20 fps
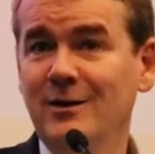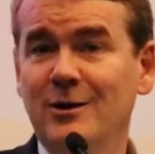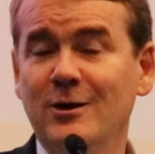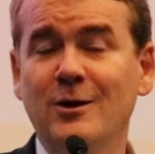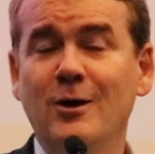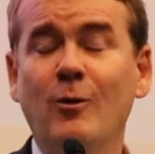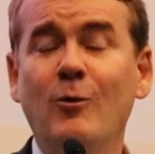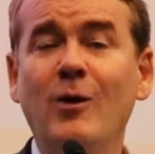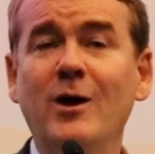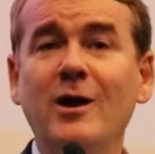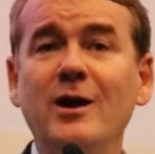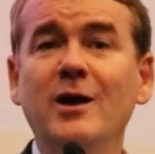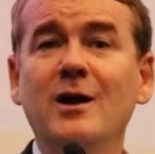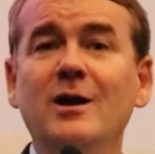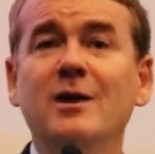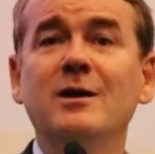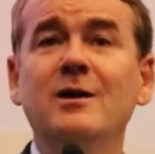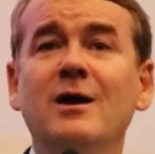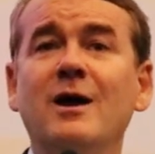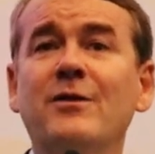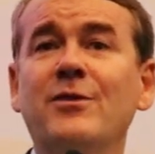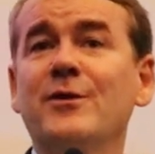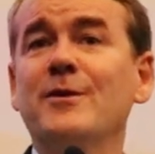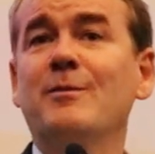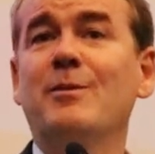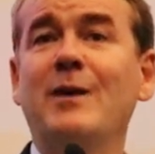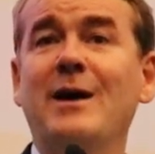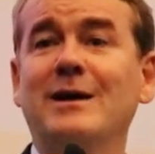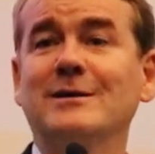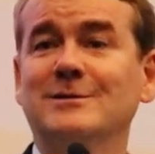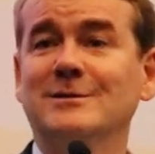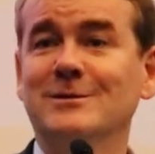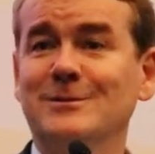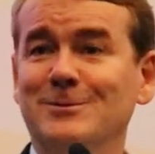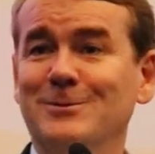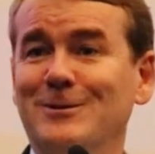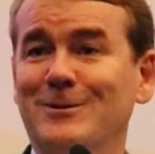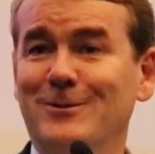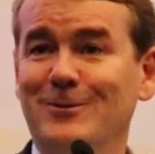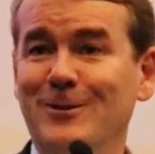You know what? nothing passes
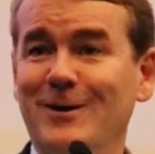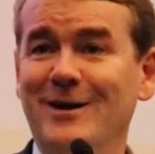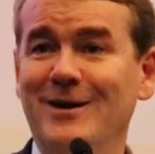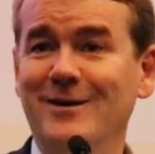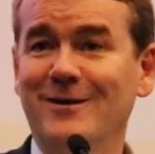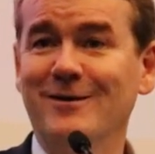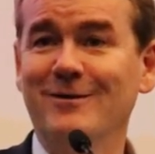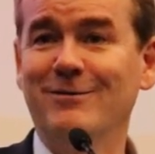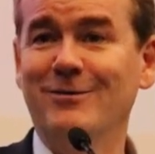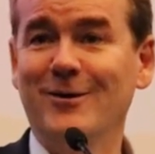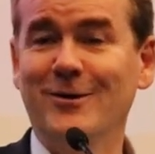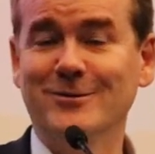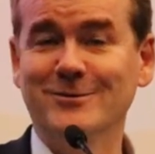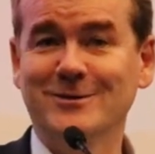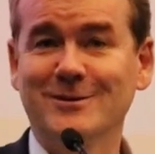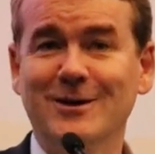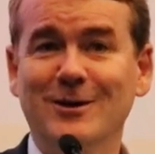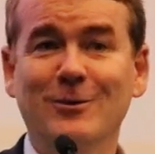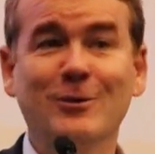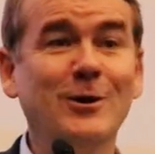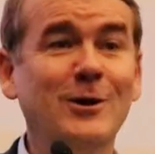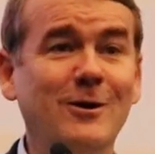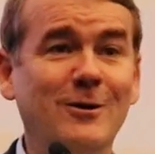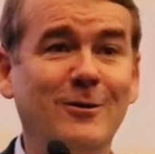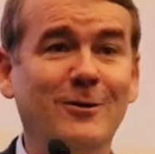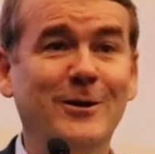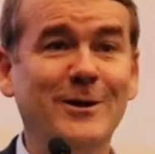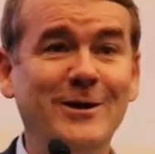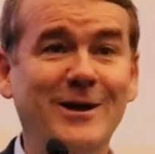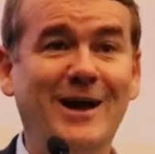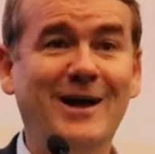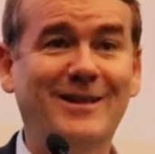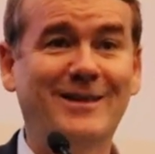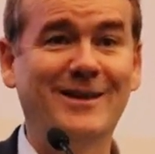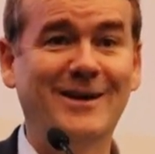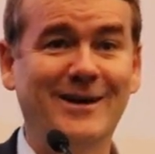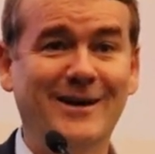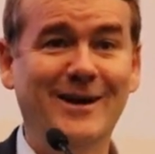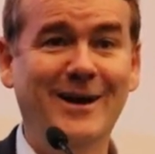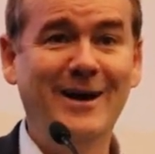with 300 votes. Literally
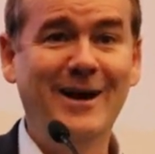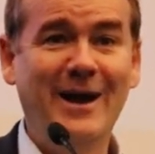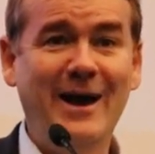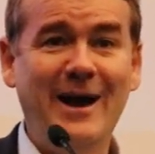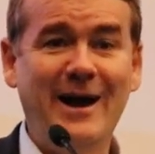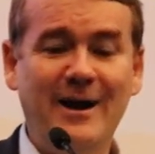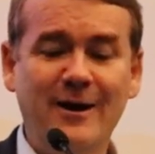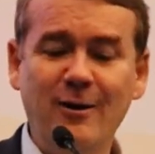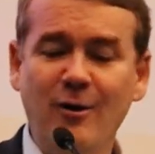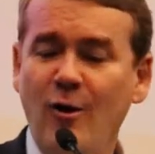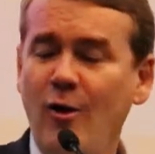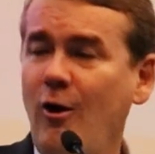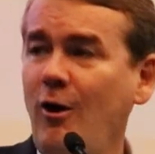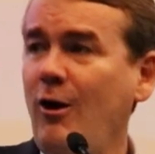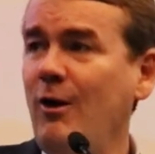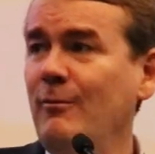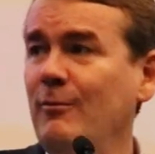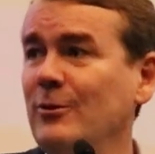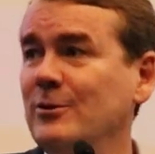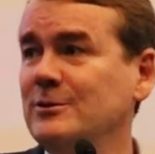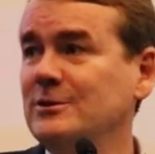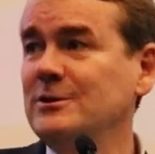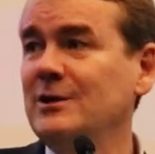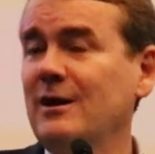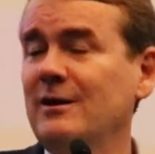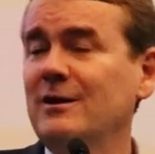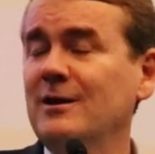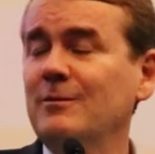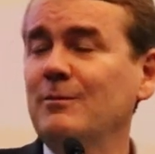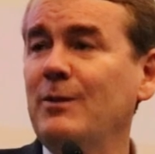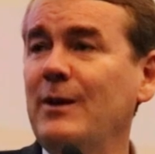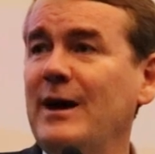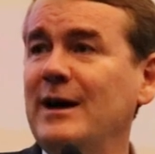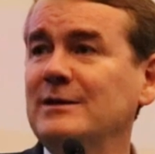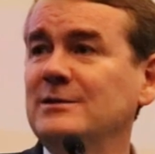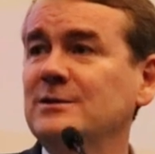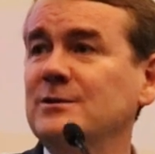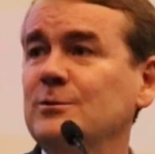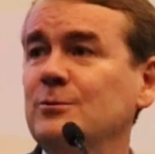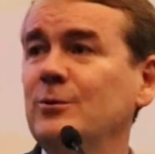nothing. And almost nothing
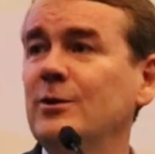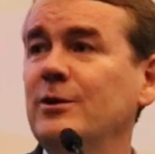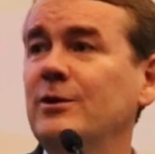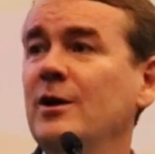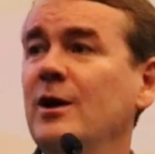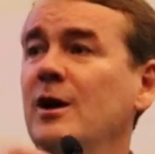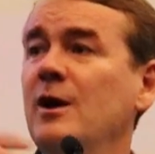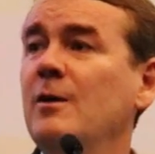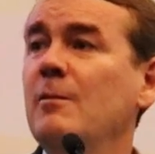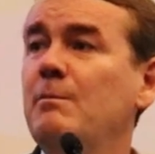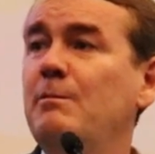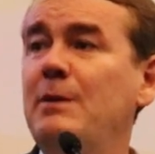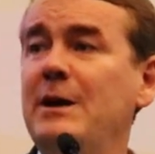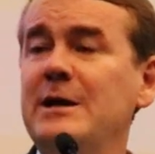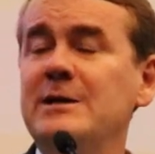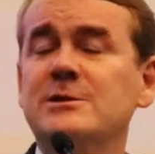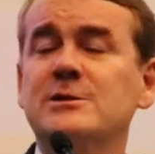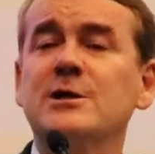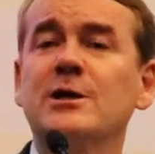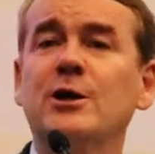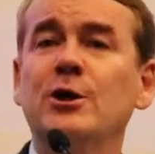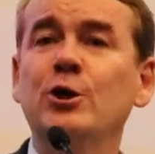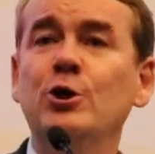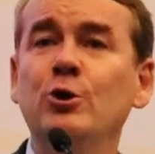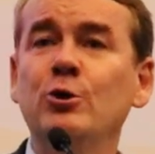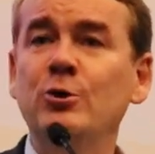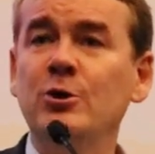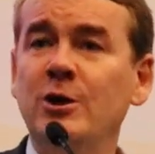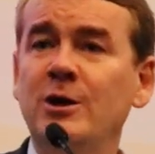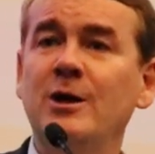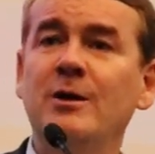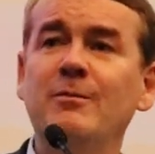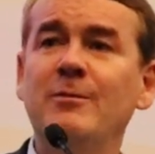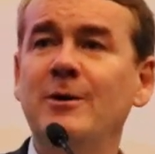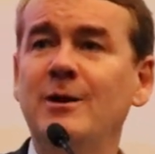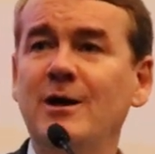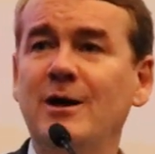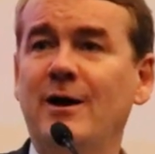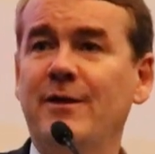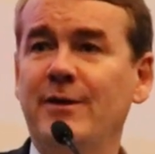passes with basic
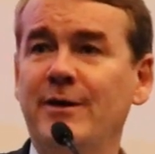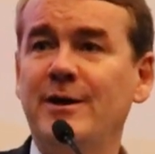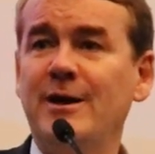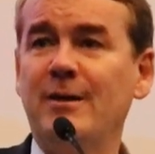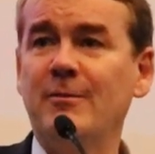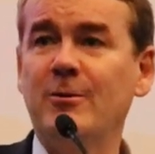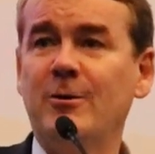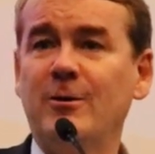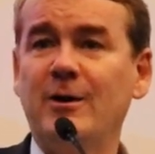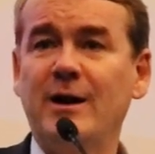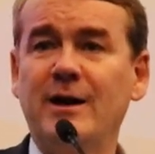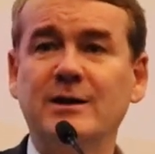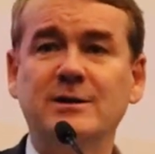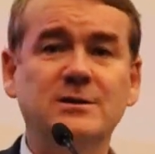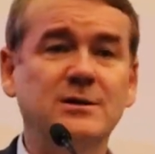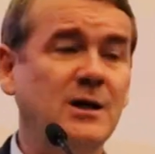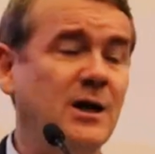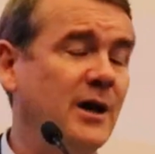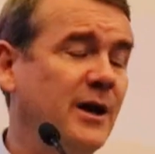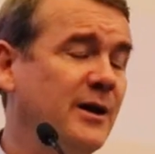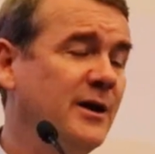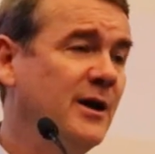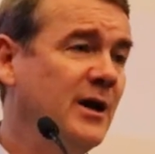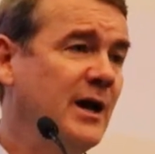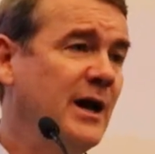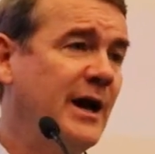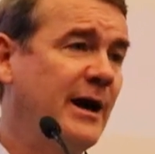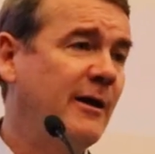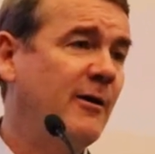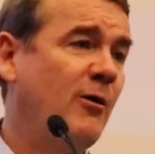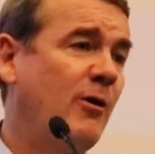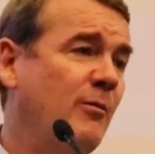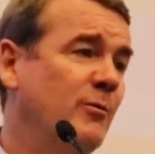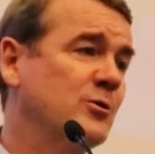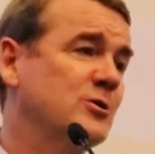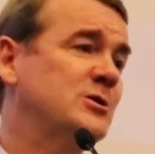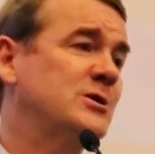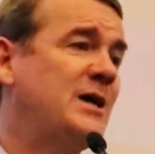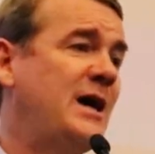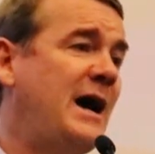unanimity on the Democratic side and
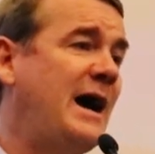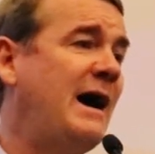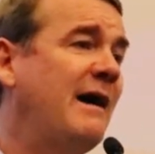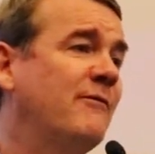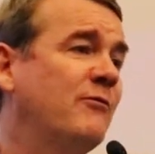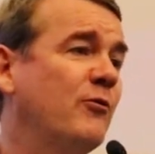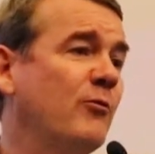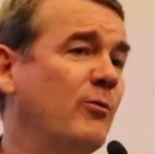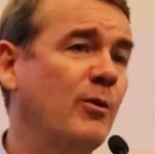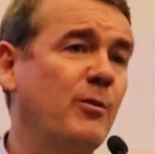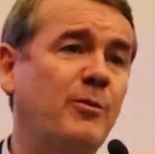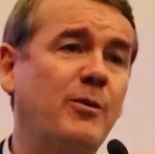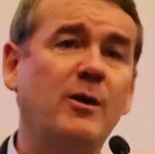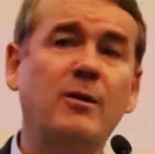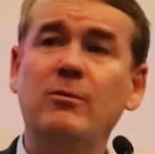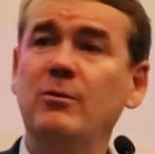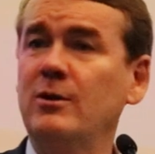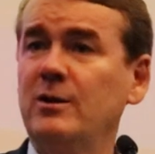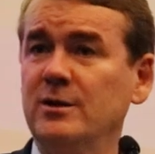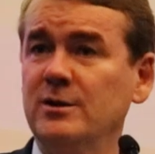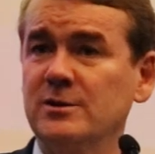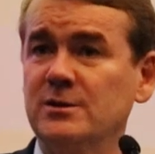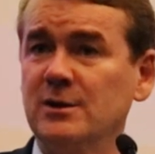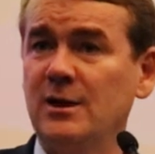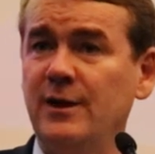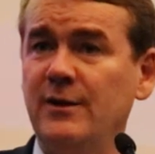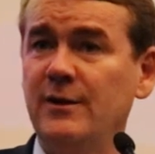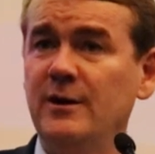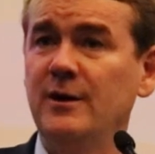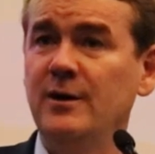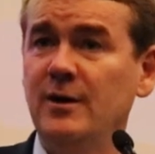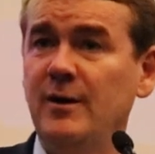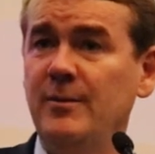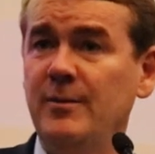almost half the Republicans on the.